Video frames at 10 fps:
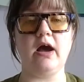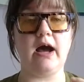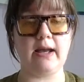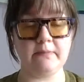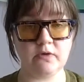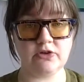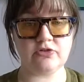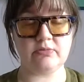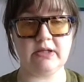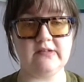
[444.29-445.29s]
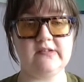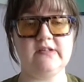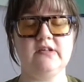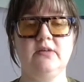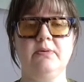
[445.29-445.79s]
I'm going to remain
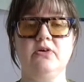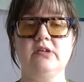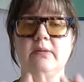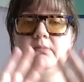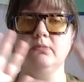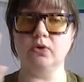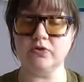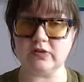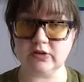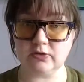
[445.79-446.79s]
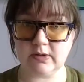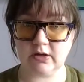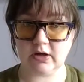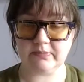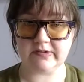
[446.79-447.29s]
seated because I'm mostly doing
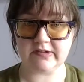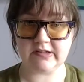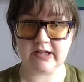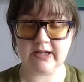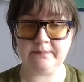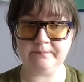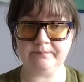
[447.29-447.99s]
arms today.